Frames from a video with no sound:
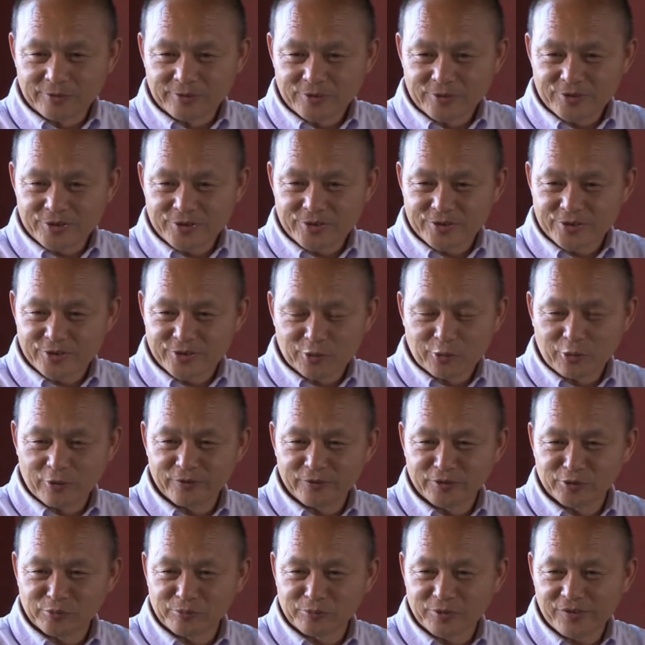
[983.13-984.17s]
so
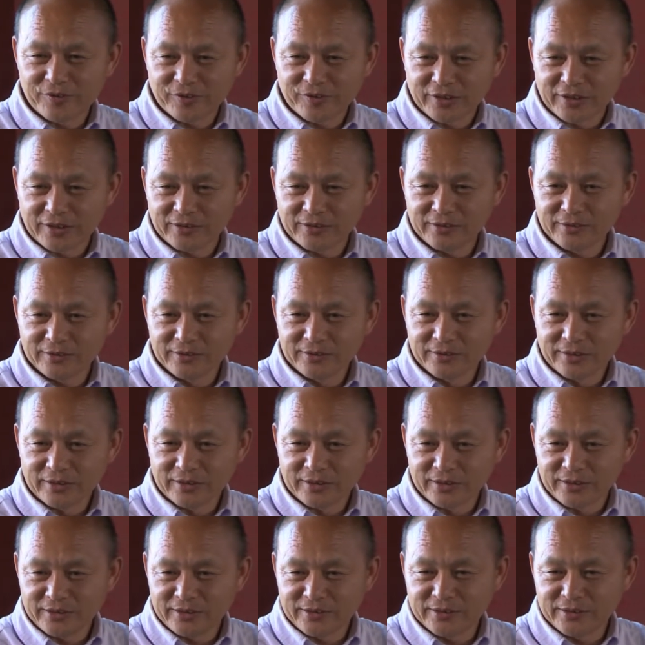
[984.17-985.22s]
often with a
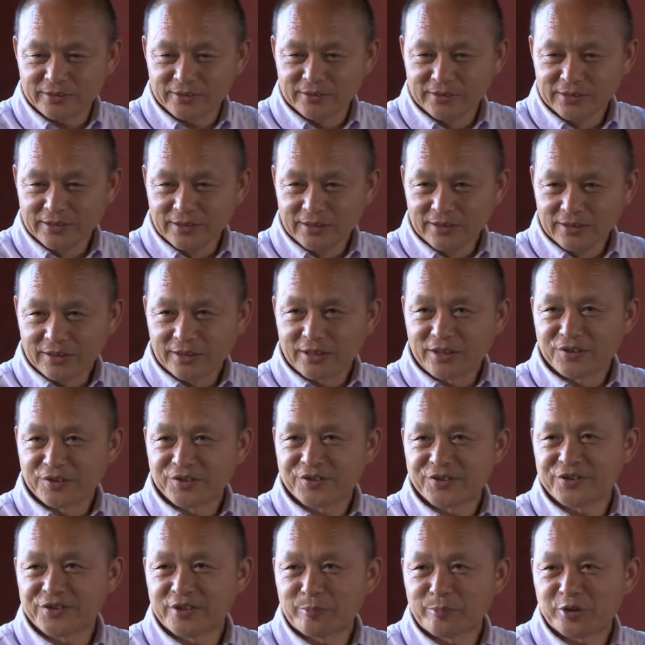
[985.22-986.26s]

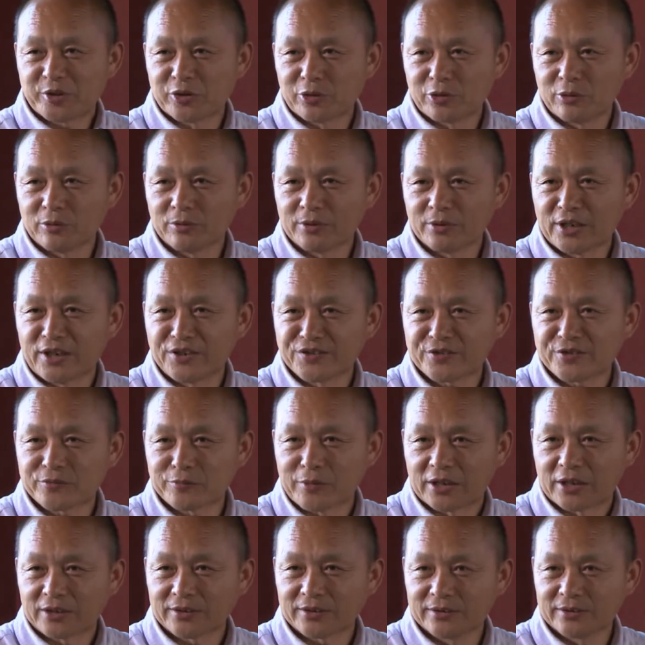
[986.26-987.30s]
conceptual
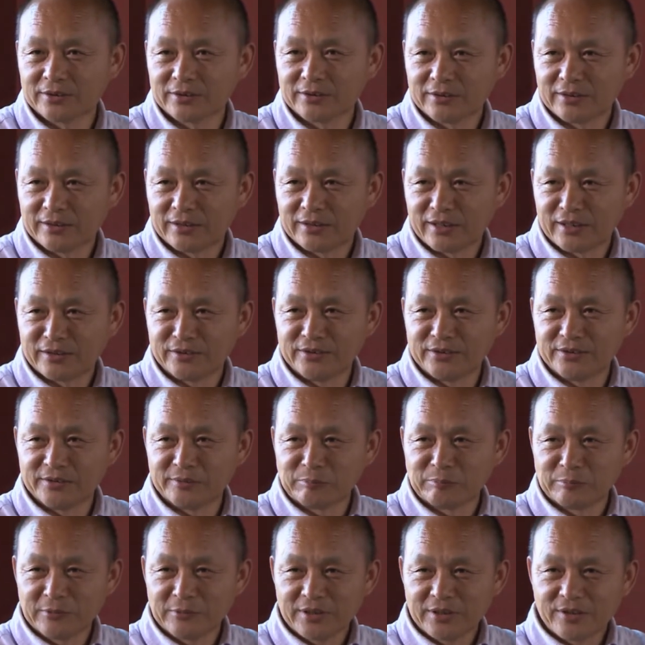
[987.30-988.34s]
construct.
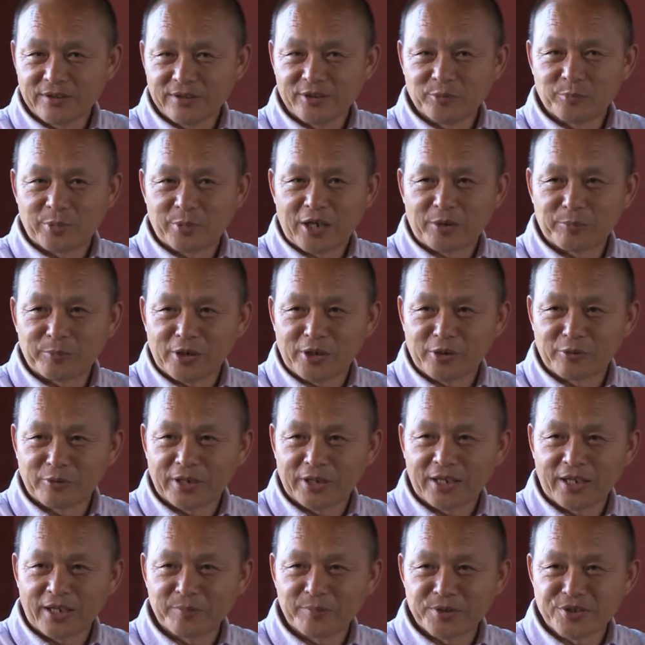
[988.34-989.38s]
And the
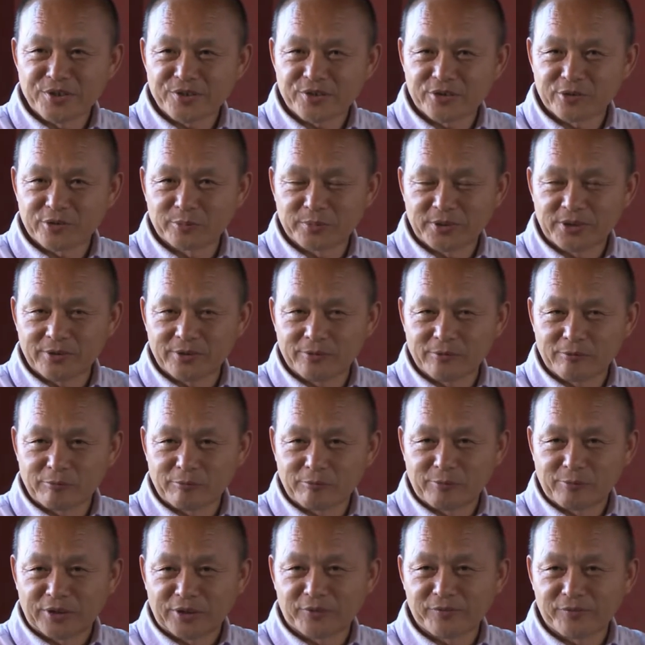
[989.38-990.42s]
barbarian happens to be
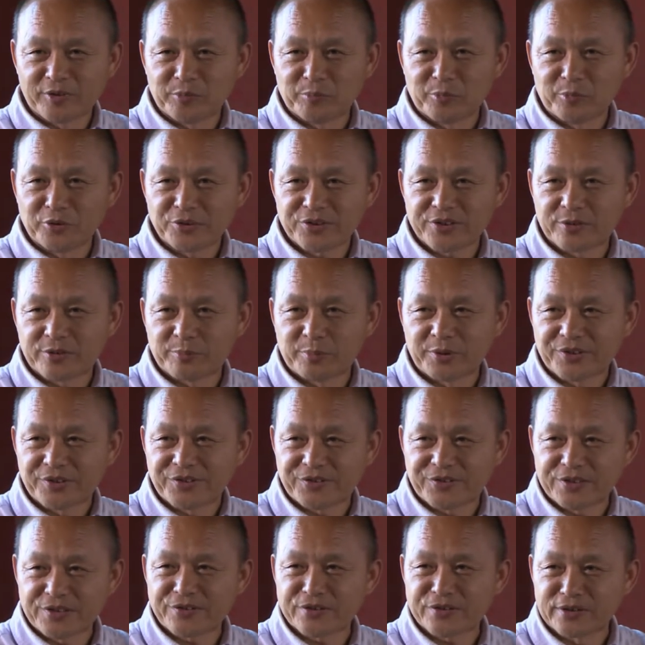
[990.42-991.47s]
one of the most
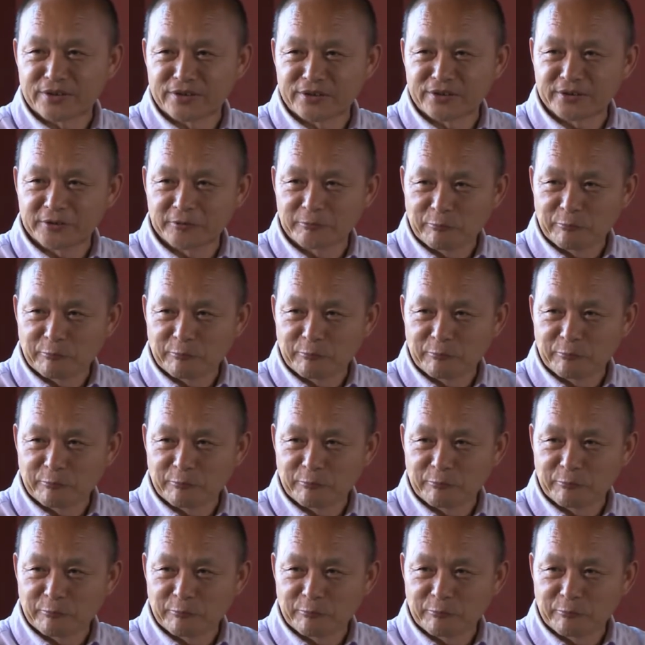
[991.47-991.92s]
persistent